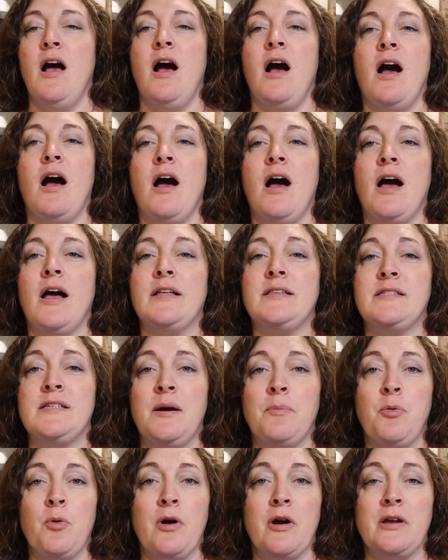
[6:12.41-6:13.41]

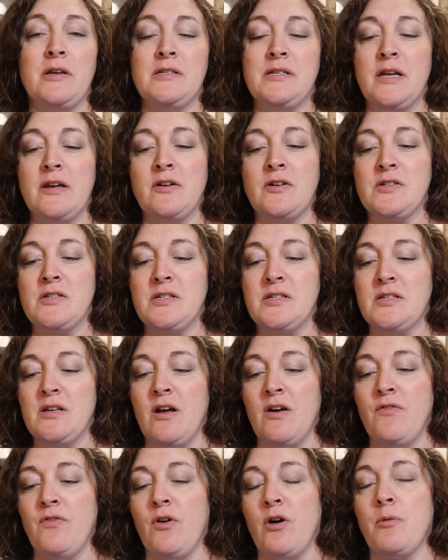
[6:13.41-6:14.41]
Tupperware containers and
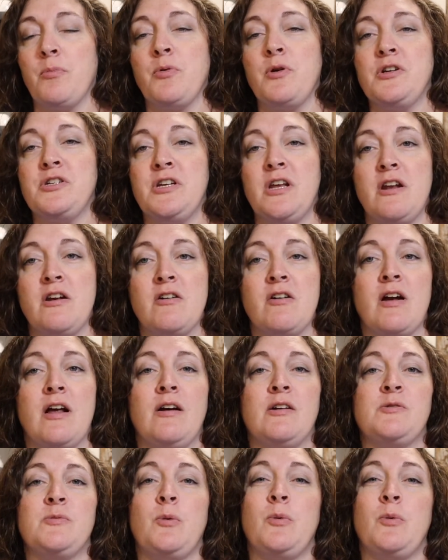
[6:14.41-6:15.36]
stuff are appreciated in our house,